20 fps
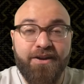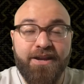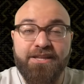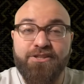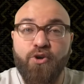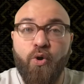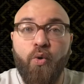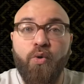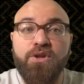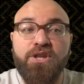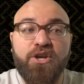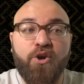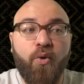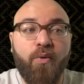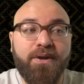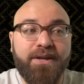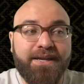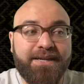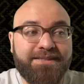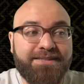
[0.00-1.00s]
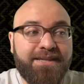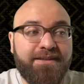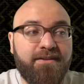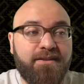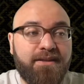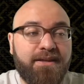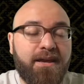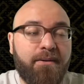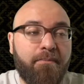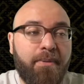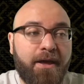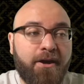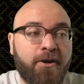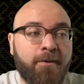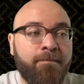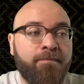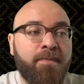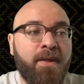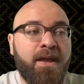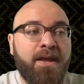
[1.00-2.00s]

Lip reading: it's only going to continue to get better.